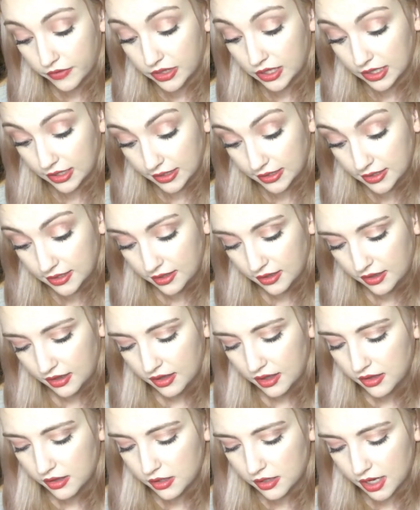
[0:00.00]
lid,
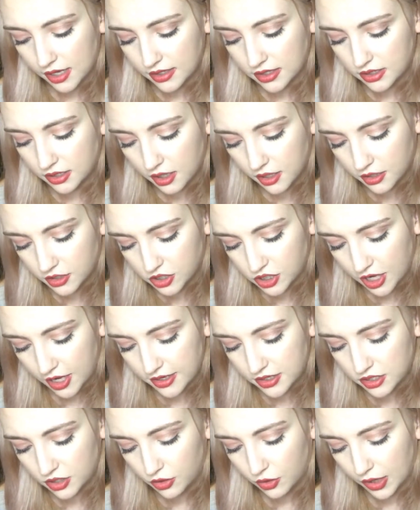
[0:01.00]
then add a darker
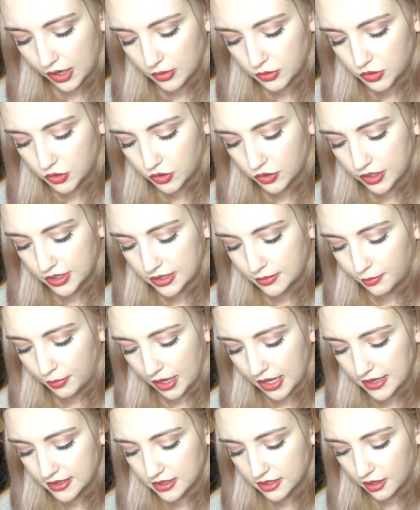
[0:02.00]
shade to your outer crease and
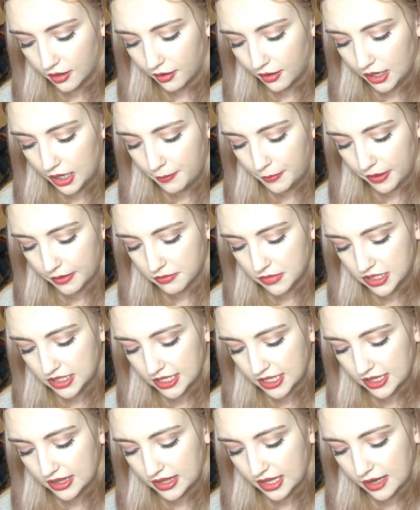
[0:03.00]
blend. Highly
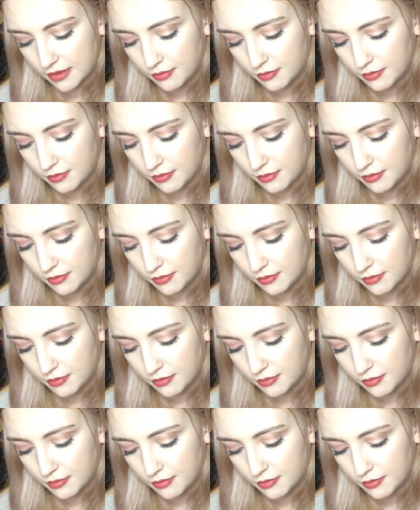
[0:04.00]
pigmented.